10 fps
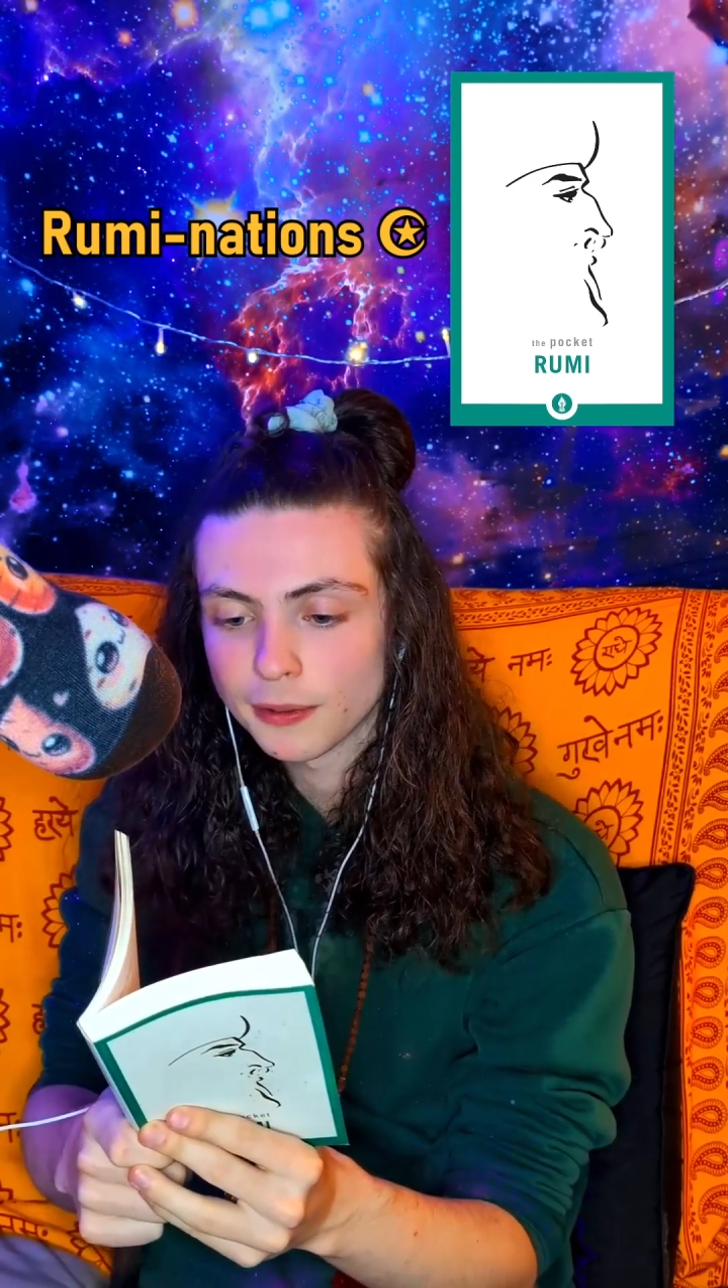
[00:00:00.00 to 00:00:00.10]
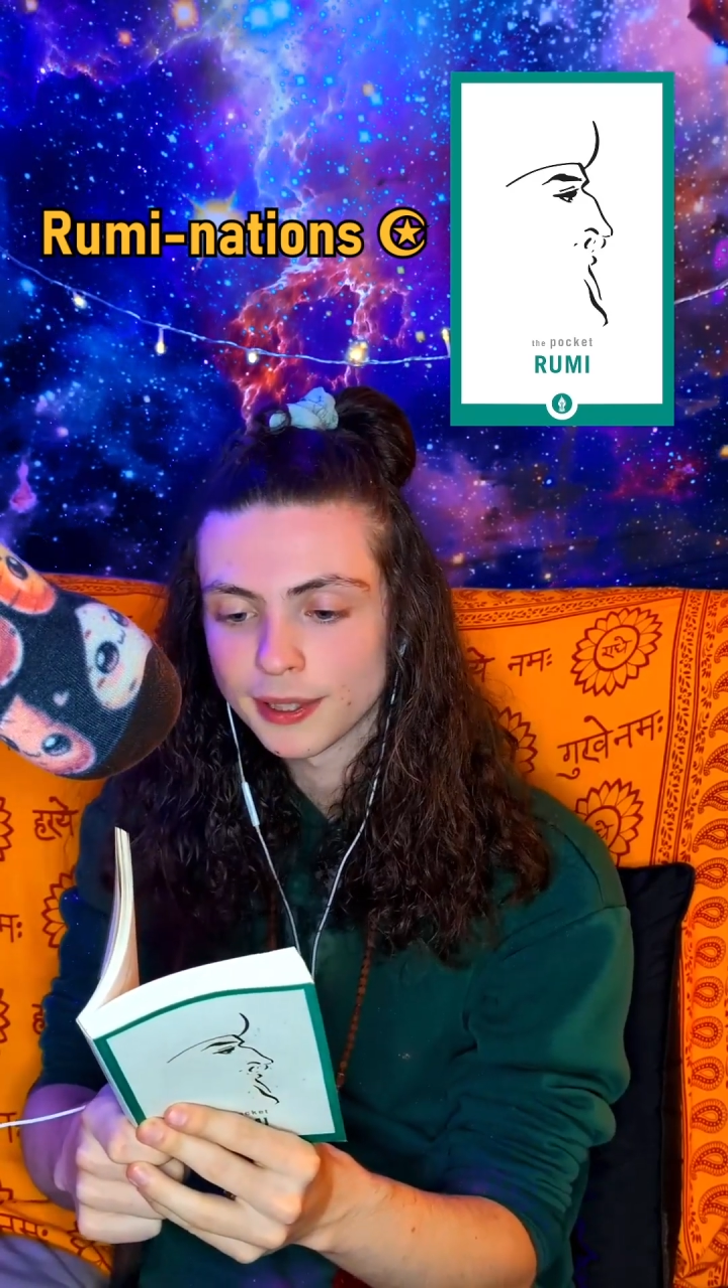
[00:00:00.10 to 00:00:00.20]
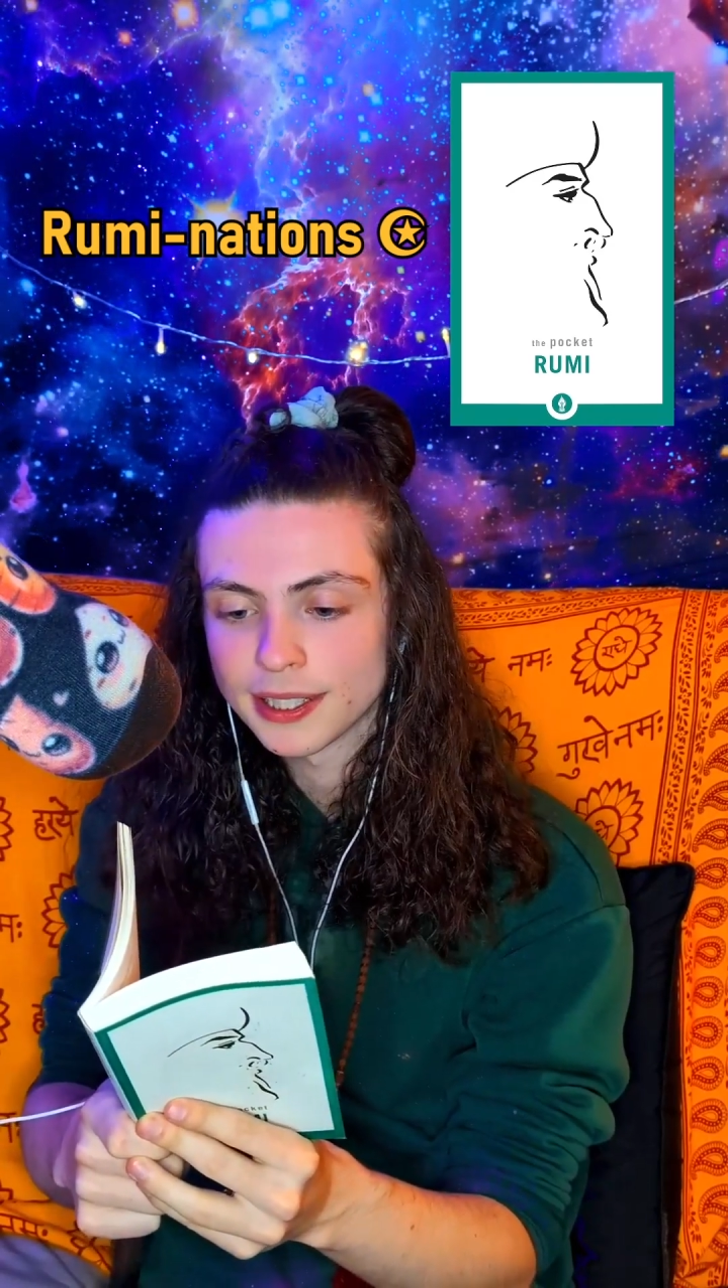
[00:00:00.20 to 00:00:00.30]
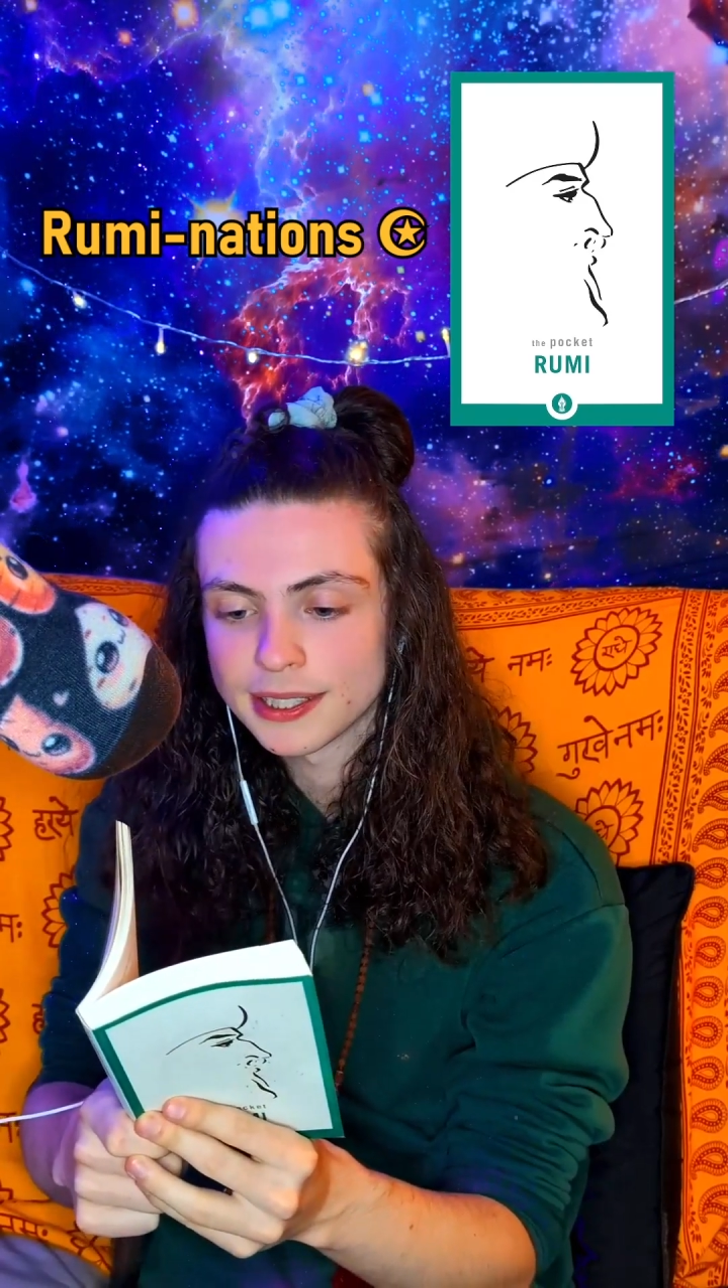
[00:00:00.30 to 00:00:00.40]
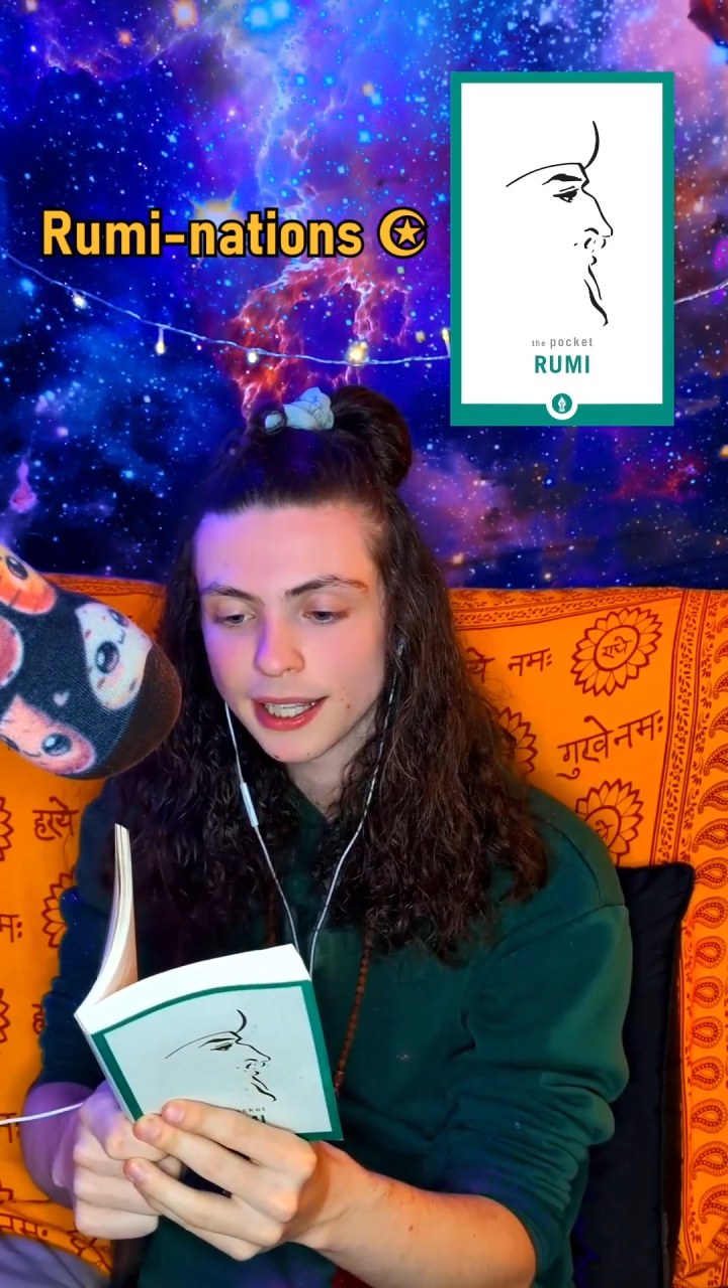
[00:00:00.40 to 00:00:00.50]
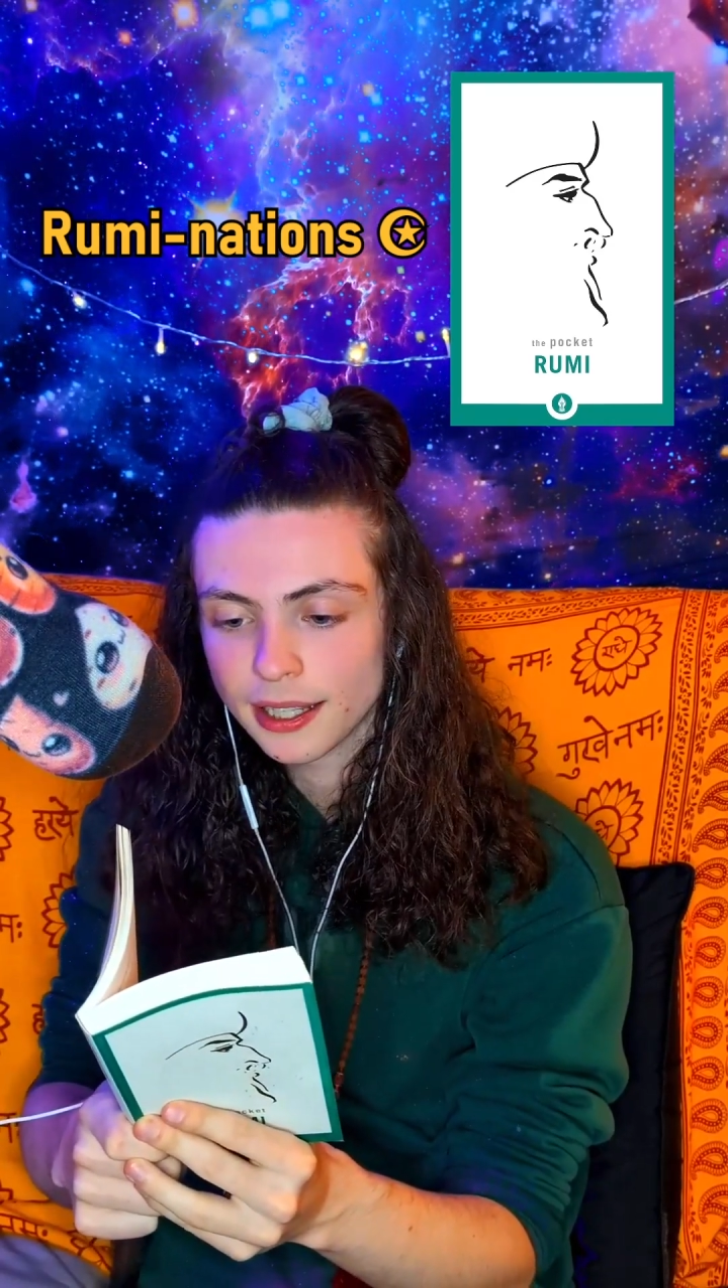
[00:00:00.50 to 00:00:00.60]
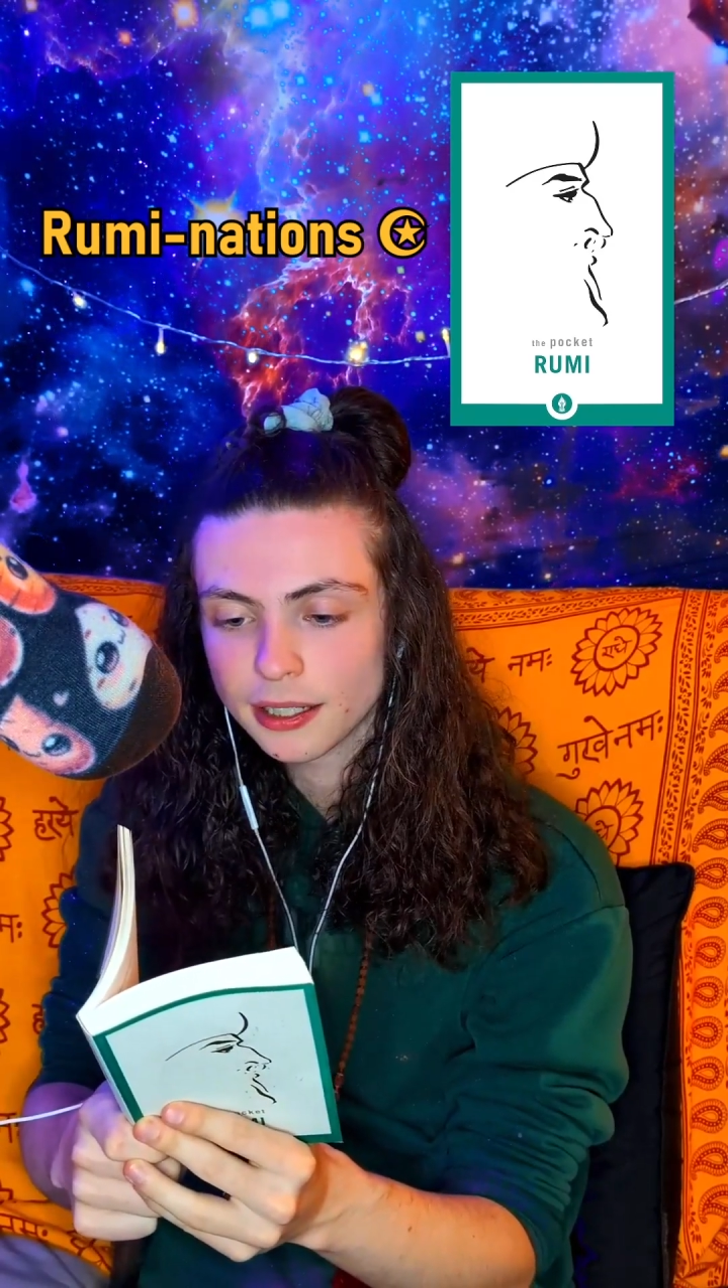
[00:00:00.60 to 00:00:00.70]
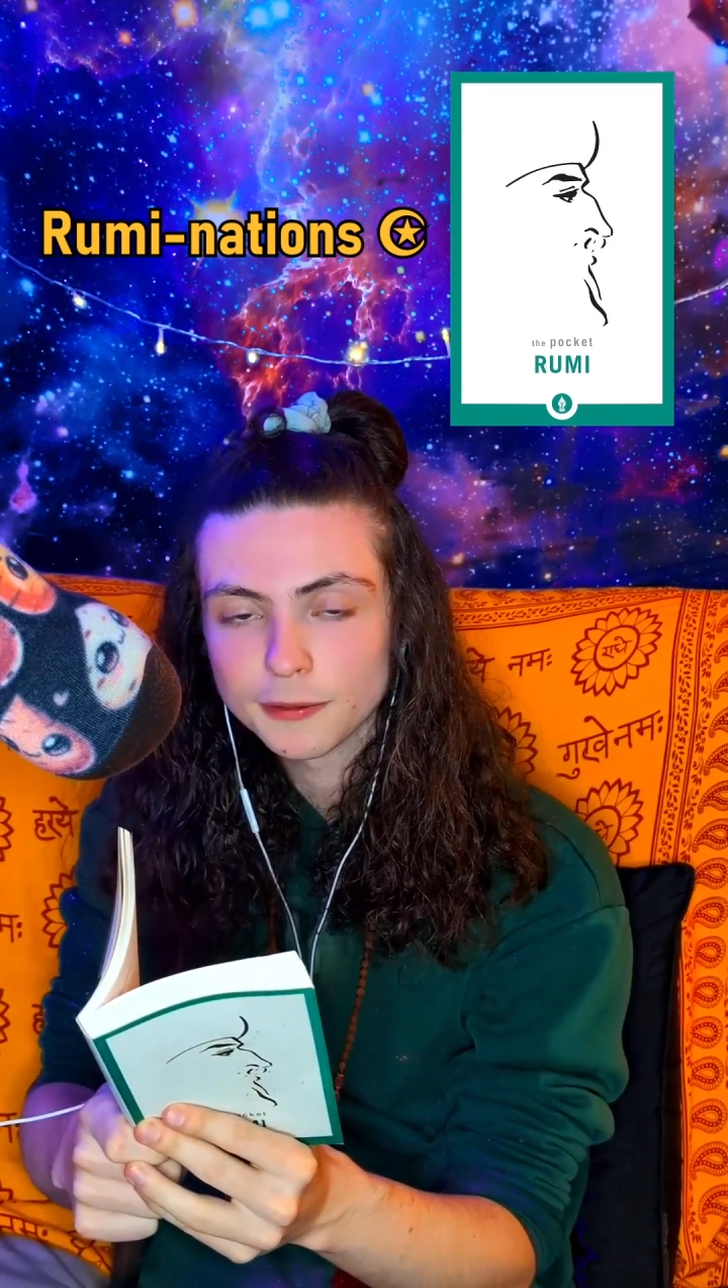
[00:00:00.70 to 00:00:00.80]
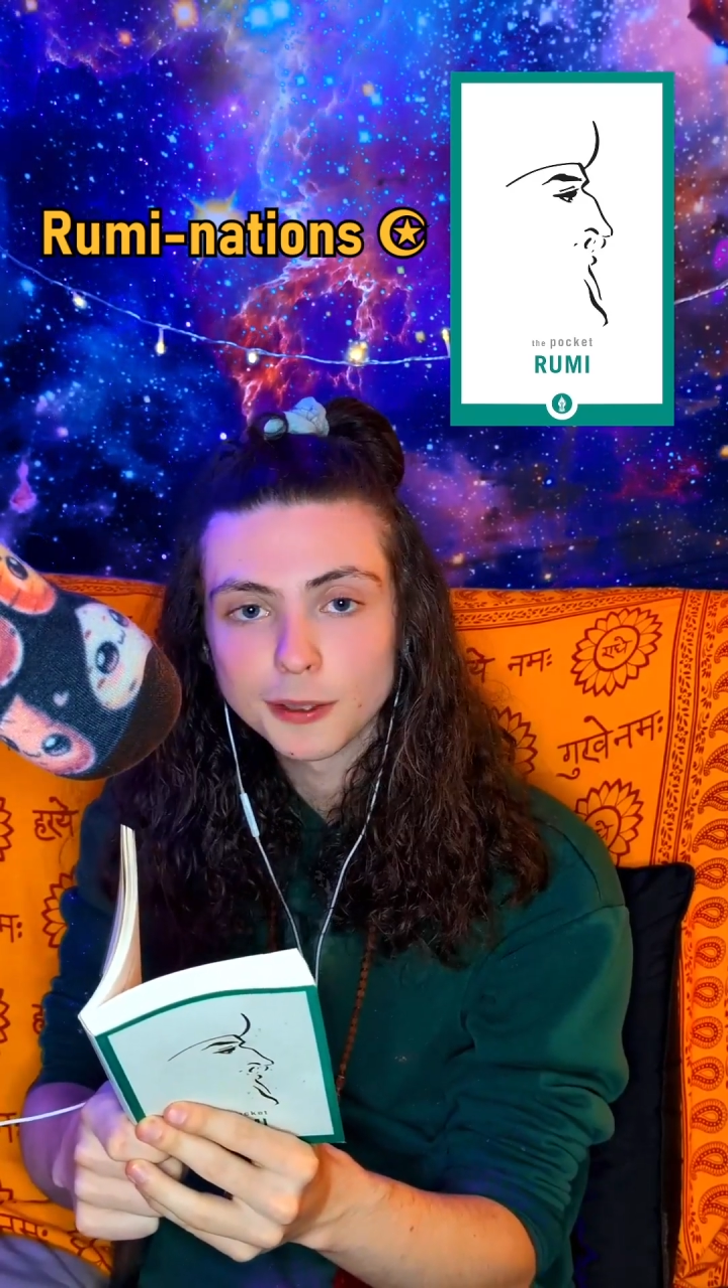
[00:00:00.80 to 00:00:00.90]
the sake of